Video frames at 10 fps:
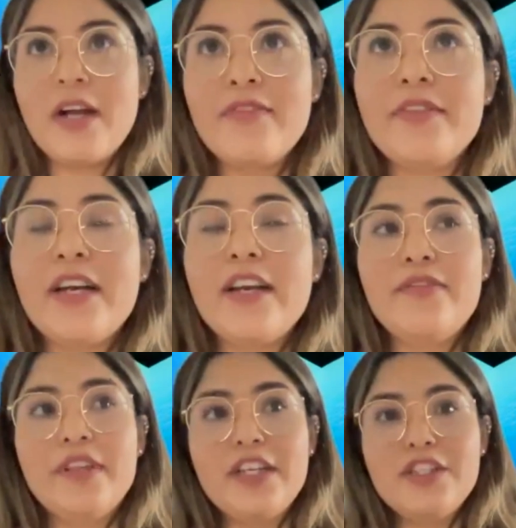after I
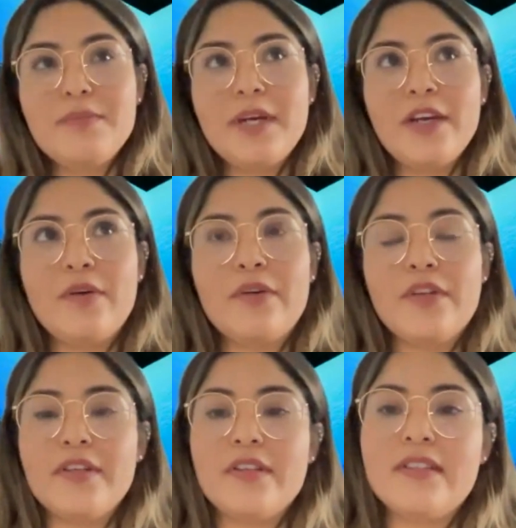finished my
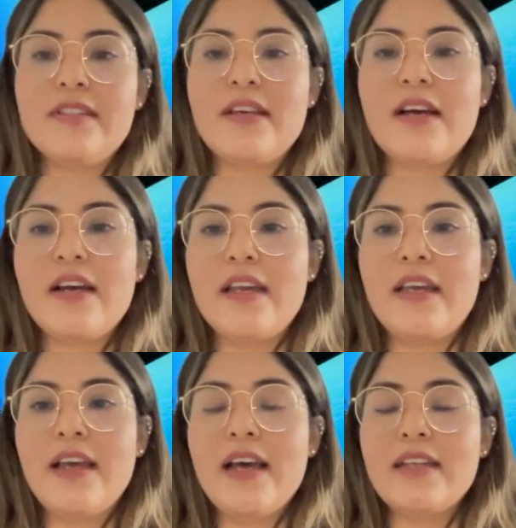honors,
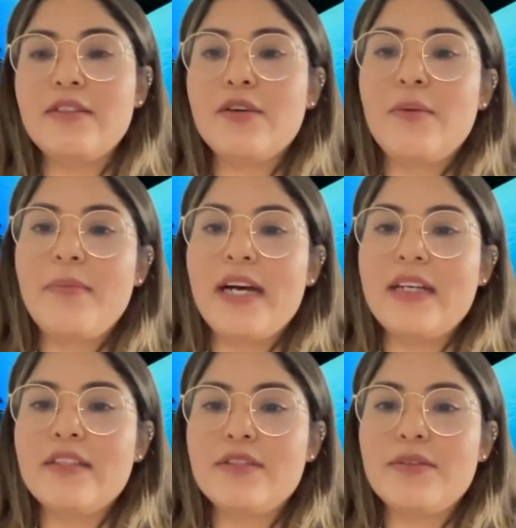I had to go
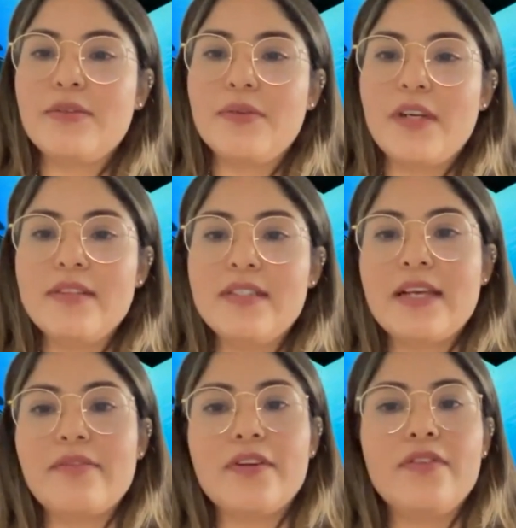back to El
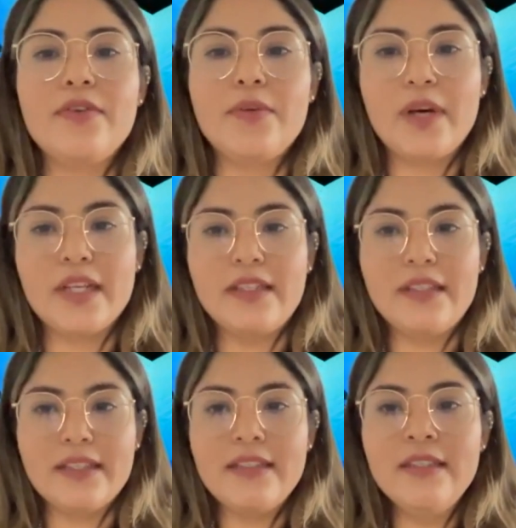Salvador for 1
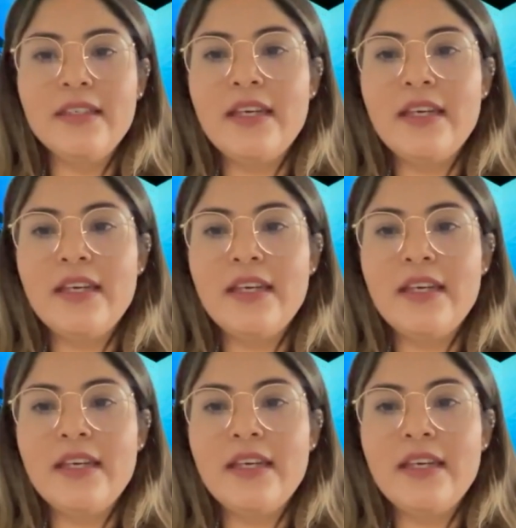year.